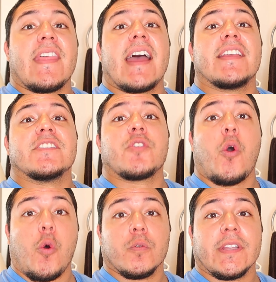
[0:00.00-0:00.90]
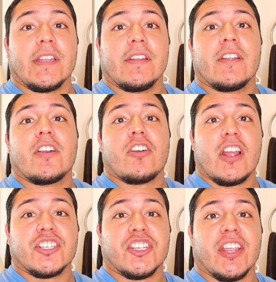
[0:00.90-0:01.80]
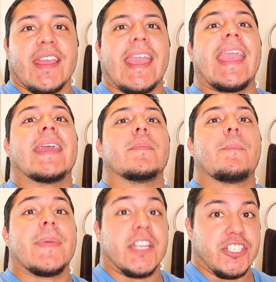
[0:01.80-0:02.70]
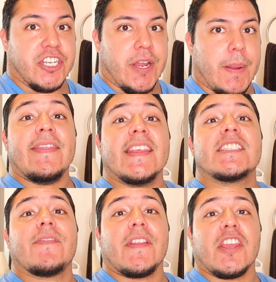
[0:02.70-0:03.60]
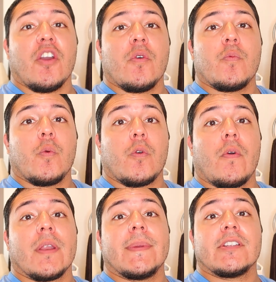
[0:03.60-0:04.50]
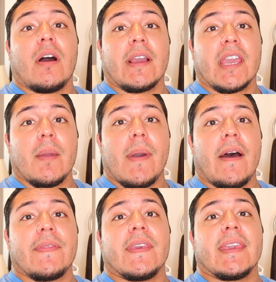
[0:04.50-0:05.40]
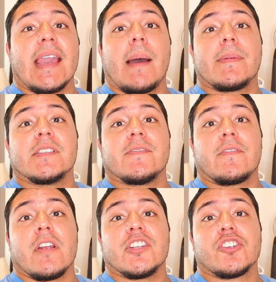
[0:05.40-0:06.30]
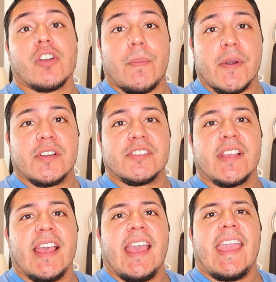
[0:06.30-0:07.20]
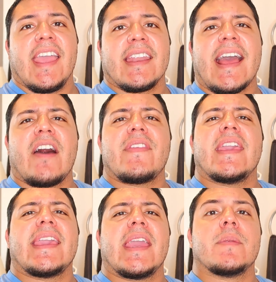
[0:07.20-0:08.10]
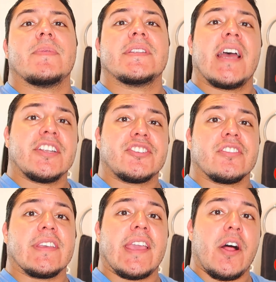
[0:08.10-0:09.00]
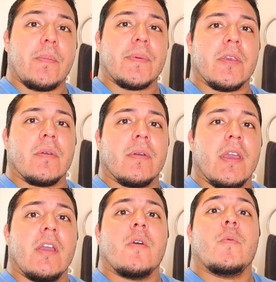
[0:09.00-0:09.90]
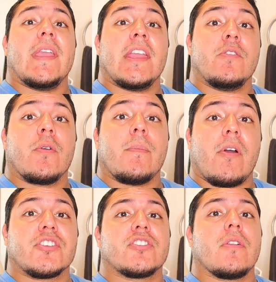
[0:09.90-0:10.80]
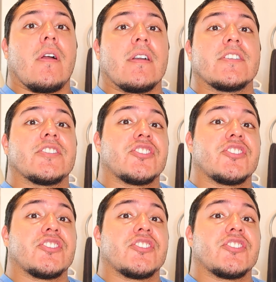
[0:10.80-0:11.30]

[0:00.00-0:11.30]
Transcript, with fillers: That is holding, crushing, and pinching. In this video, we're going to be talking about the captains of crush grippers and how they can potentially help you in your martial arts